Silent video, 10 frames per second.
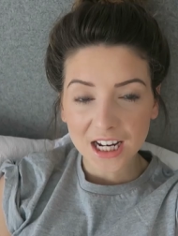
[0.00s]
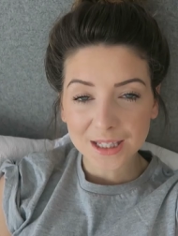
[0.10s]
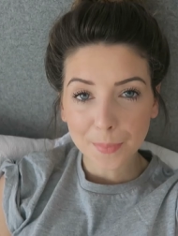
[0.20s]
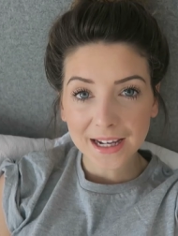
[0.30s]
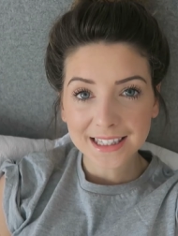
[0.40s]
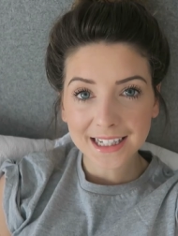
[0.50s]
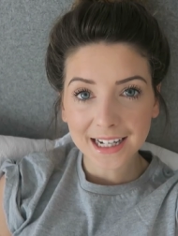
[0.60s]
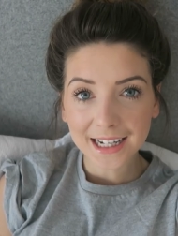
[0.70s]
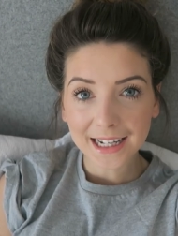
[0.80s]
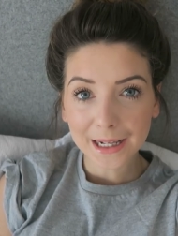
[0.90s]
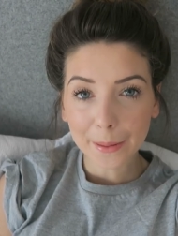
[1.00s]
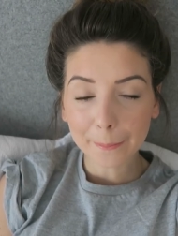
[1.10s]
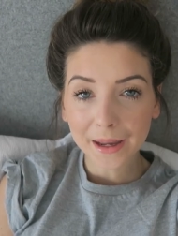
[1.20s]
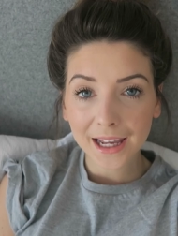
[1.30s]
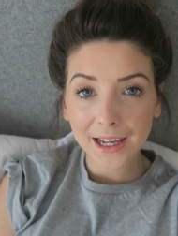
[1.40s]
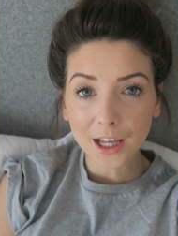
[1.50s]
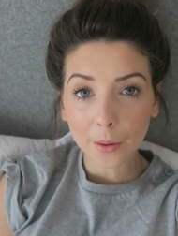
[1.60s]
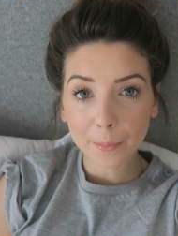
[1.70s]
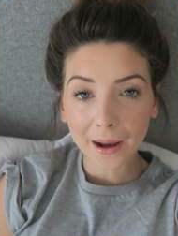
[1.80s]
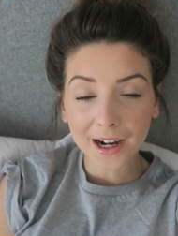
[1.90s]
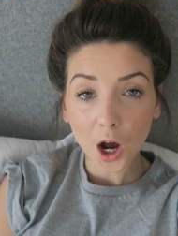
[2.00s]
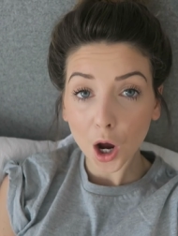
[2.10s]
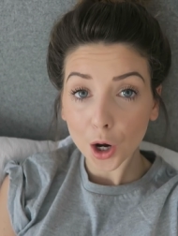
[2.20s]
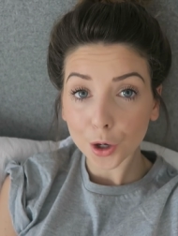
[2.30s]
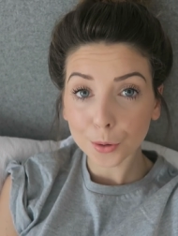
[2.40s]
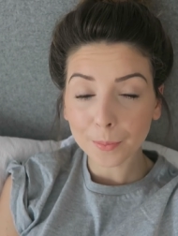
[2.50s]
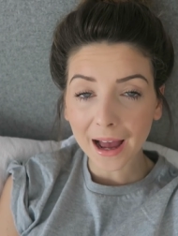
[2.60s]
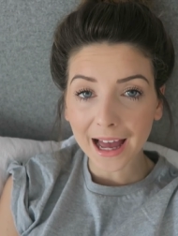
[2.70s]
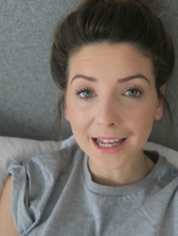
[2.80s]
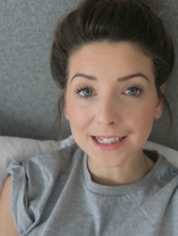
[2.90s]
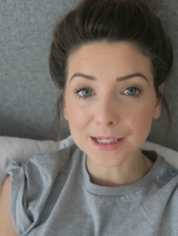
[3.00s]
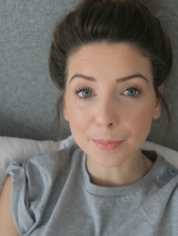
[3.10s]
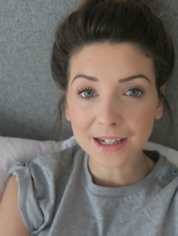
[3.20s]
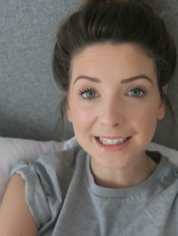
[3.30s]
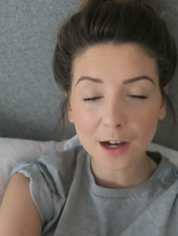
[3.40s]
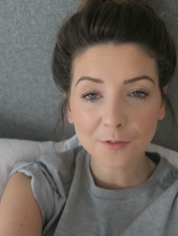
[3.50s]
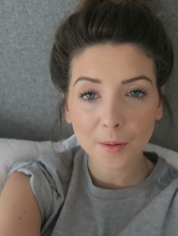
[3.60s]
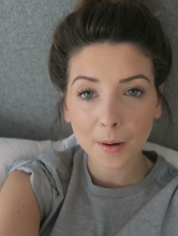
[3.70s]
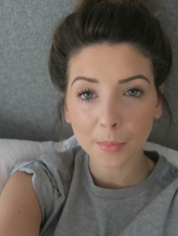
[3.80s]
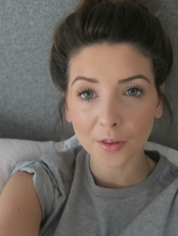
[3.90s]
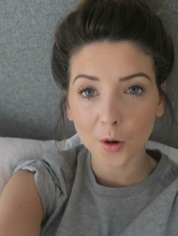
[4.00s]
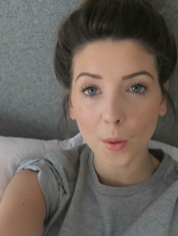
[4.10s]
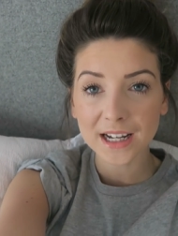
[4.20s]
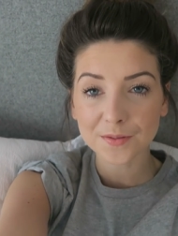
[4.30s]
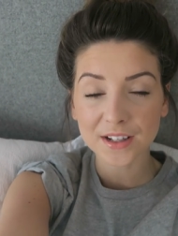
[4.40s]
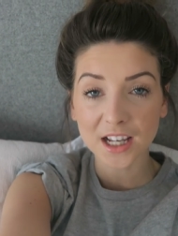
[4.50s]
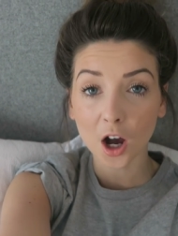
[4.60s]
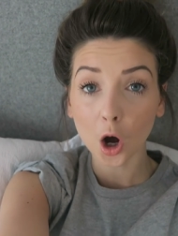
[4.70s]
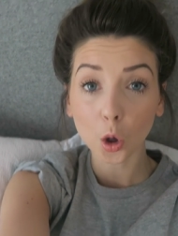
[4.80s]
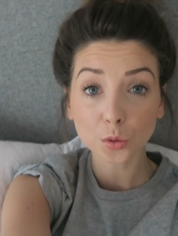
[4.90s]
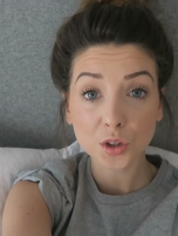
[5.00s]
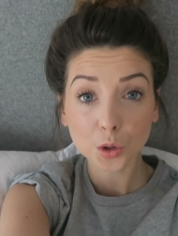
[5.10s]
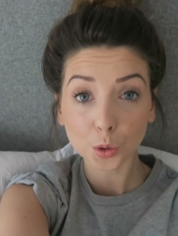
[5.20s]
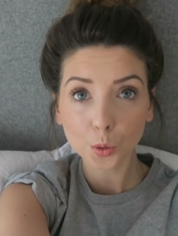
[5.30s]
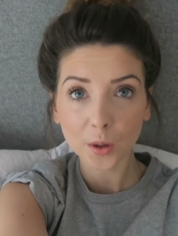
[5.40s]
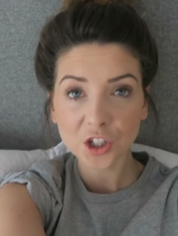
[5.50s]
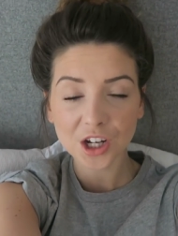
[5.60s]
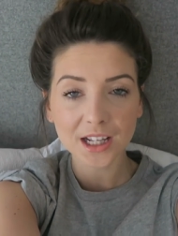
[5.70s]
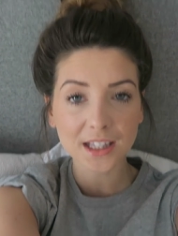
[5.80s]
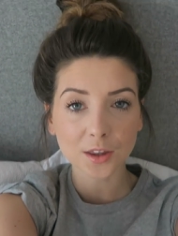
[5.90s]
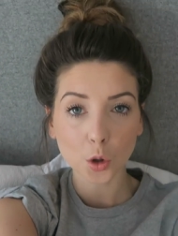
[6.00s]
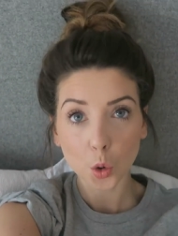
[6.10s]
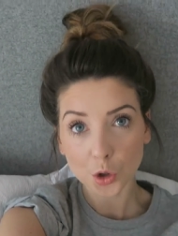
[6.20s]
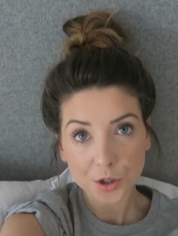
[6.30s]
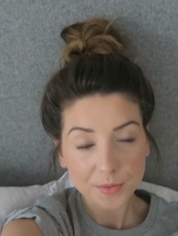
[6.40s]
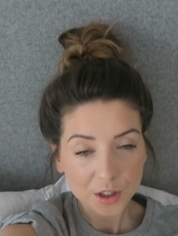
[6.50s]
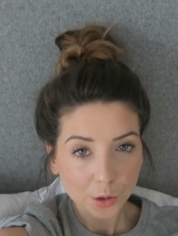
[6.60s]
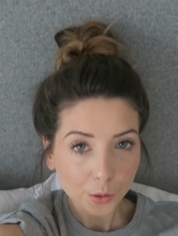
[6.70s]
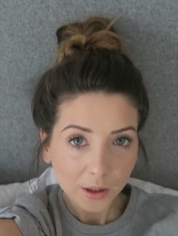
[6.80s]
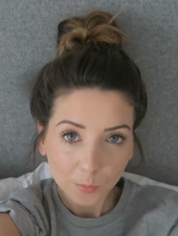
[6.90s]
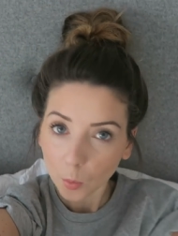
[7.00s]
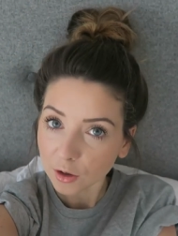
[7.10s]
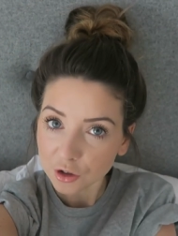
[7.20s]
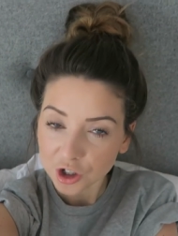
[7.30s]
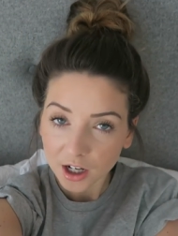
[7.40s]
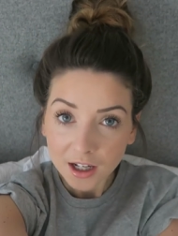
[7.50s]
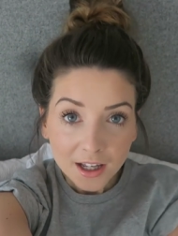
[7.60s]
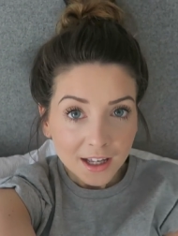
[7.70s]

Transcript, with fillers: Is basically me going back home and myself and my brother went to visit our old school which is the Corsham School in Wiltshire